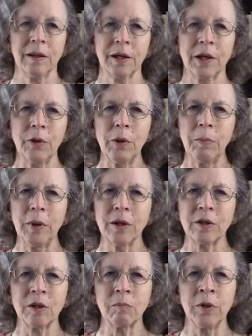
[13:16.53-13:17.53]

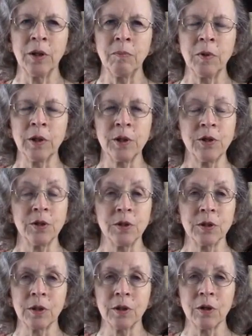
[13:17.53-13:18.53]
Chiropractic
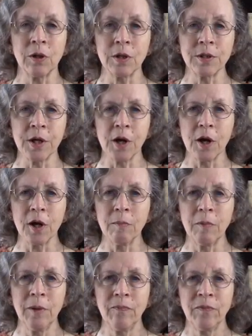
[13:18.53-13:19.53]
manipulations can cause
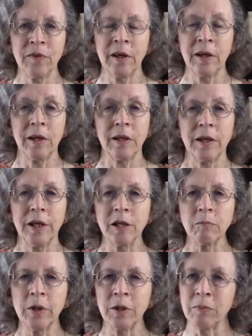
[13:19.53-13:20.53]
harm.
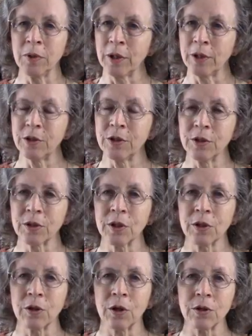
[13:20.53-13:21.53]
Neck manipulations
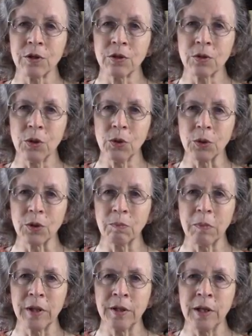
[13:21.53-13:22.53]
can cause strokes
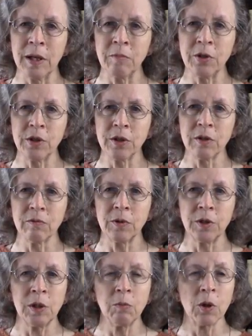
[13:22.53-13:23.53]
by damaging the
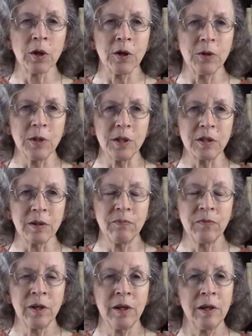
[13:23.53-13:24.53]
vertebral arteries.
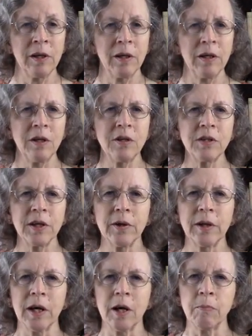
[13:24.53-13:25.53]
Here's how
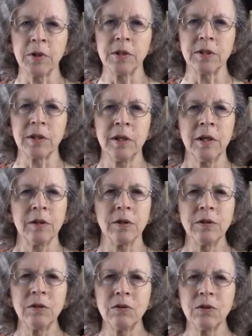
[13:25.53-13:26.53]
it happens.
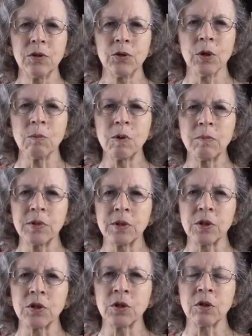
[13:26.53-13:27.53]
This is the normal
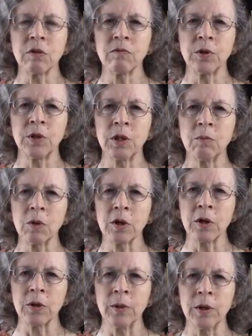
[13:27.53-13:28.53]
position of the vertebral
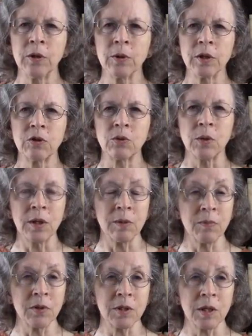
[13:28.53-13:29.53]
artery going straight
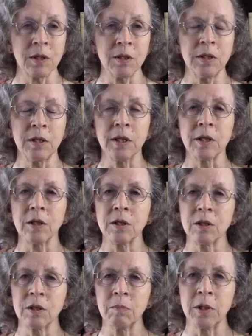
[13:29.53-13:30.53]
up the side of the neck
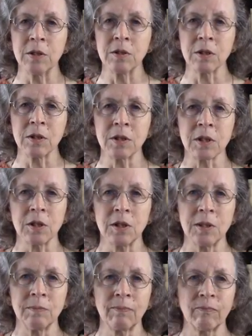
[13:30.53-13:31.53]
into the base of the skull.